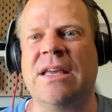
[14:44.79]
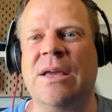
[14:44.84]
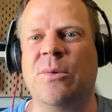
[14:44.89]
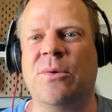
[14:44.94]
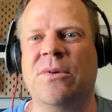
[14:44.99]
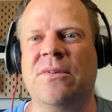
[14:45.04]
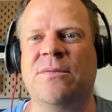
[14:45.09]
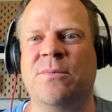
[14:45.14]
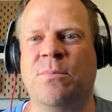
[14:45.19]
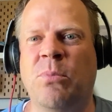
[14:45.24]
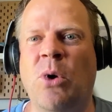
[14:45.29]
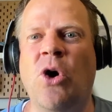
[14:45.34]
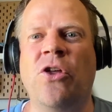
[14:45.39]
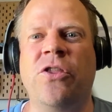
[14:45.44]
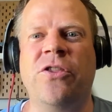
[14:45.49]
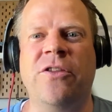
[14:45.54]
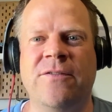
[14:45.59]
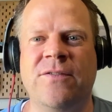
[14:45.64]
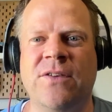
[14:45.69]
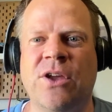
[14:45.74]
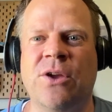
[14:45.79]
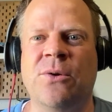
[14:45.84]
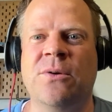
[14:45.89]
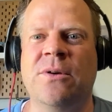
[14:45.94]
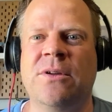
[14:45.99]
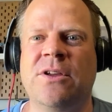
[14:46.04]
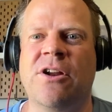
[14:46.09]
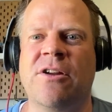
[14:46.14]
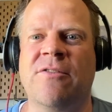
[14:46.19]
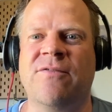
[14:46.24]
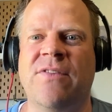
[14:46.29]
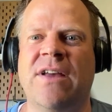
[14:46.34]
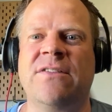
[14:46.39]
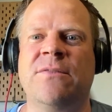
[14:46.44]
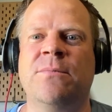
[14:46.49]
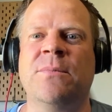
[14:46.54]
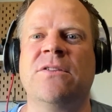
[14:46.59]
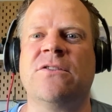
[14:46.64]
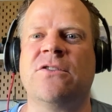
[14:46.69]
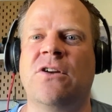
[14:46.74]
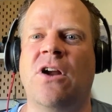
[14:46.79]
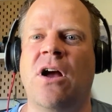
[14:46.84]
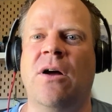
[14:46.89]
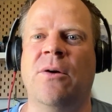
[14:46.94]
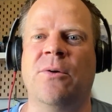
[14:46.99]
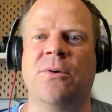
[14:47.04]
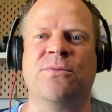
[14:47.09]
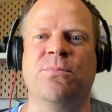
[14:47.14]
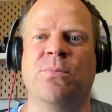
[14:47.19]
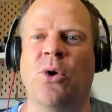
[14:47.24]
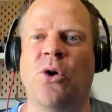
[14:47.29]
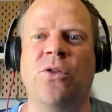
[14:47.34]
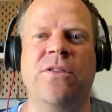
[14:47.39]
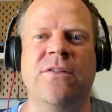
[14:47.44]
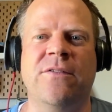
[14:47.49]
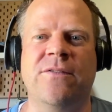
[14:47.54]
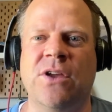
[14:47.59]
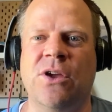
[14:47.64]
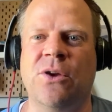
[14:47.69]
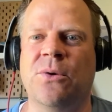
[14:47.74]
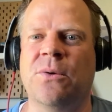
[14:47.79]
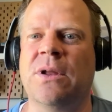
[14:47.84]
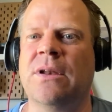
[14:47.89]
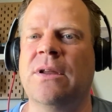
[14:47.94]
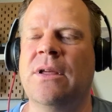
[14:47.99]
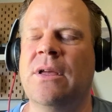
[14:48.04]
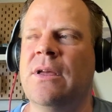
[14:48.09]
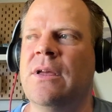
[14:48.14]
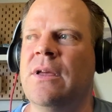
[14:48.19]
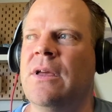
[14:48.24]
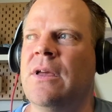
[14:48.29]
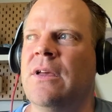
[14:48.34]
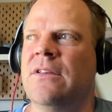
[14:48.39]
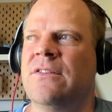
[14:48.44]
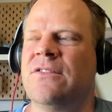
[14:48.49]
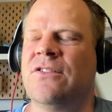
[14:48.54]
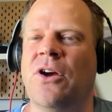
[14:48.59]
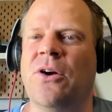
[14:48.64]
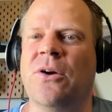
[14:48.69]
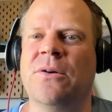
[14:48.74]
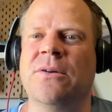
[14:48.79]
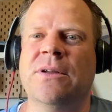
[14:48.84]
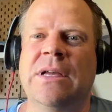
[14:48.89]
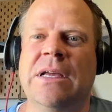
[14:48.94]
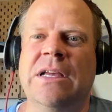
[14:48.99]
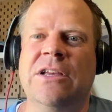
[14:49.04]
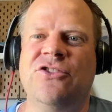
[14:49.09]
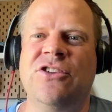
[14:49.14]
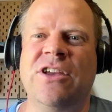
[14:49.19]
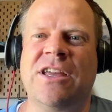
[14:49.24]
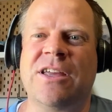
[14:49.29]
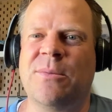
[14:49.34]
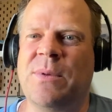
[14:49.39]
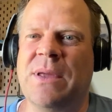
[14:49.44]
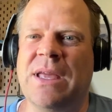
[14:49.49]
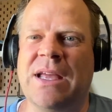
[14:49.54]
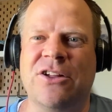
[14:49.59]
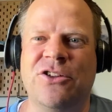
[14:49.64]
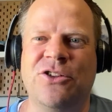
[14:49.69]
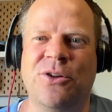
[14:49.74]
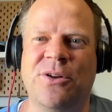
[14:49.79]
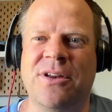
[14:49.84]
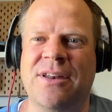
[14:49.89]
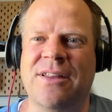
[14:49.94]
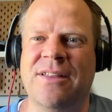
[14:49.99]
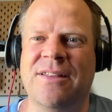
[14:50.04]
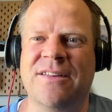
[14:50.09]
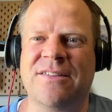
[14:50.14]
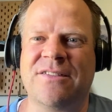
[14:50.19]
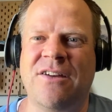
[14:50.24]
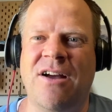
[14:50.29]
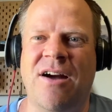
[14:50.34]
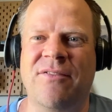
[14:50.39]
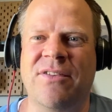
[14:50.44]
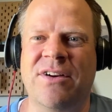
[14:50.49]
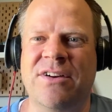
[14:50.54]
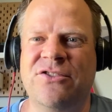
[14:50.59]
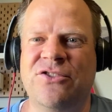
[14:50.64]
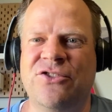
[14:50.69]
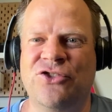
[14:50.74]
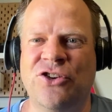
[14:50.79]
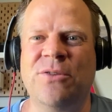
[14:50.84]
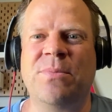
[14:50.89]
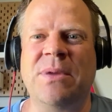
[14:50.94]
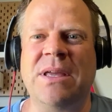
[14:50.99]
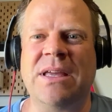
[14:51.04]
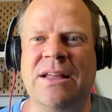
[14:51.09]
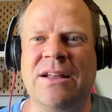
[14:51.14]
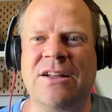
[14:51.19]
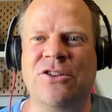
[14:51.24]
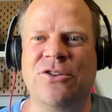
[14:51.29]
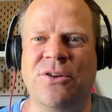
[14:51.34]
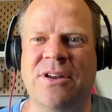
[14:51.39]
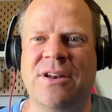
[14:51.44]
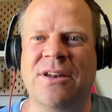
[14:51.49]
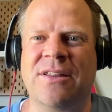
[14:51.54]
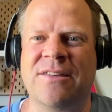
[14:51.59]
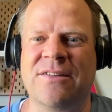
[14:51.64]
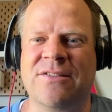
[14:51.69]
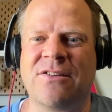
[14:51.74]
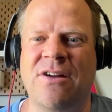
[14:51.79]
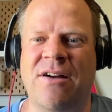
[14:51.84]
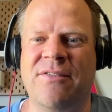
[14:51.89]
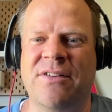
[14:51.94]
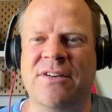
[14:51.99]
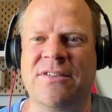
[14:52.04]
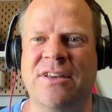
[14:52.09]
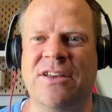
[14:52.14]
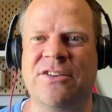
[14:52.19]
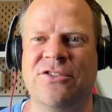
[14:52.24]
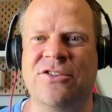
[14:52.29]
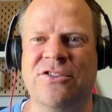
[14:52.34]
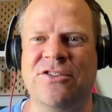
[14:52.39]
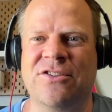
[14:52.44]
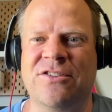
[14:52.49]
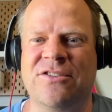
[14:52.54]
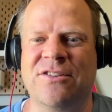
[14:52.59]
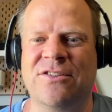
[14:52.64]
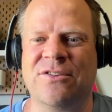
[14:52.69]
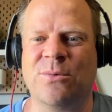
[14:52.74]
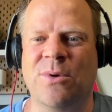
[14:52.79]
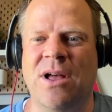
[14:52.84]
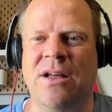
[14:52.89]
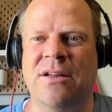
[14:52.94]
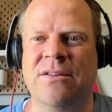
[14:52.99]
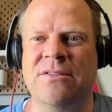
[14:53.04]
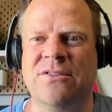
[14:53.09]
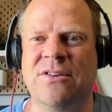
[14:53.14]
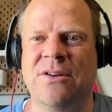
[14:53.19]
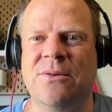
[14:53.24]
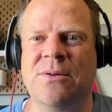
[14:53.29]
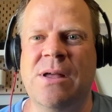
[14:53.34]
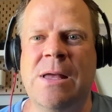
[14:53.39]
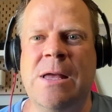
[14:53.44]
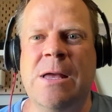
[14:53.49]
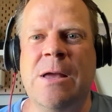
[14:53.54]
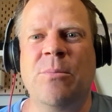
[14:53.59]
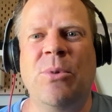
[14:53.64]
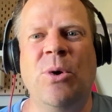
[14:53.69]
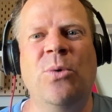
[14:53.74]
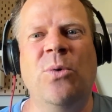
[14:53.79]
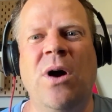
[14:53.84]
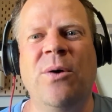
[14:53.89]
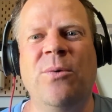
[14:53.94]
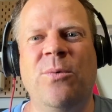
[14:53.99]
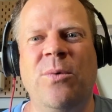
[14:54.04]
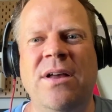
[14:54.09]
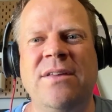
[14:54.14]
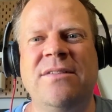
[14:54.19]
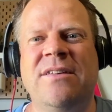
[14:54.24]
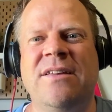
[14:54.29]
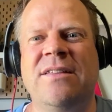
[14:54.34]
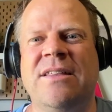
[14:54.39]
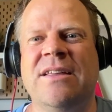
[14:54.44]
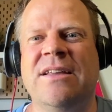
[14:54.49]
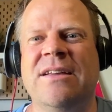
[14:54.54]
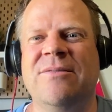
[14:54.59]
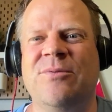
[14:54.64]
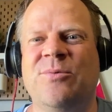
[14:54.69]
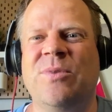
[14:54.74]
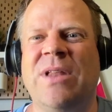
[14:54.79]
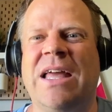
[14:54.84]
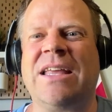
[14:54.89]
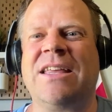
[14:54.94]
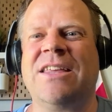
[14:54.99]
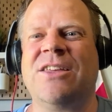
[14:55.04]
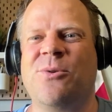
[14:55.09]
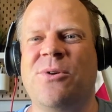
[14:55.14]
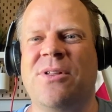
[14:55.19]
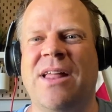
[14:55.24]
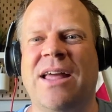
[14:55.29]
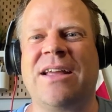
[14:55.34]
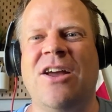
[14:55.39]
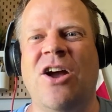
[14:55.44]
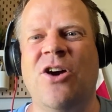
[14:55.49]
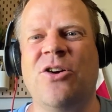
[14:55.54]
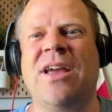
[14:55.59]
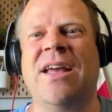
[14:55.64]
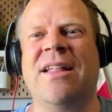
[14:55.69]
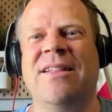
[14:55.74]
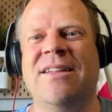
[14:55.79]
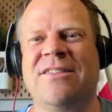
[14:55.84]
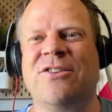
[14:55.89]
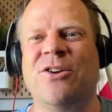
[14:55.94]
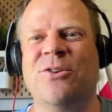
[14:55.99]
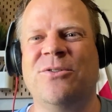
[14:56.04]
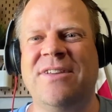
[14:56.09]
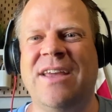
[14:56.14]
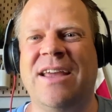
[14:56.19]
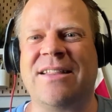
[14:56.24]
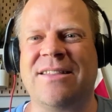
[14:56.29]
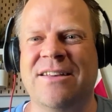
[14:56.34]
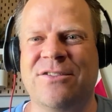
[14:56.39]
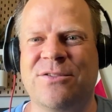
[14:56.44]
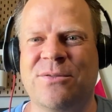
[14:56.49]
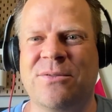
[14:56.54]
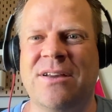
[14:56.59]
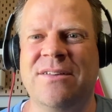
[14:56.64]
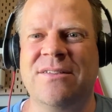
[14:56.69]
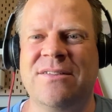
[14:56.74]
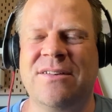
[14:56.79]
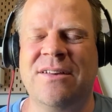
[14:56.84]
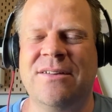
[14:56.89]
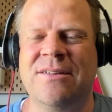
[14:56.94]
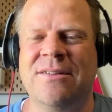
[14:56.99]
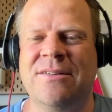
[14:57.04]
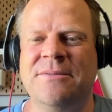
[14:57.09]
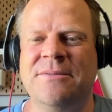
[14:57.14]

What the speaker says: was both of you. Your investments are always both of you. And So she could be included in this should be included in this conversation just as well. So, but what was it that like you were like, okay, let's go take this risk?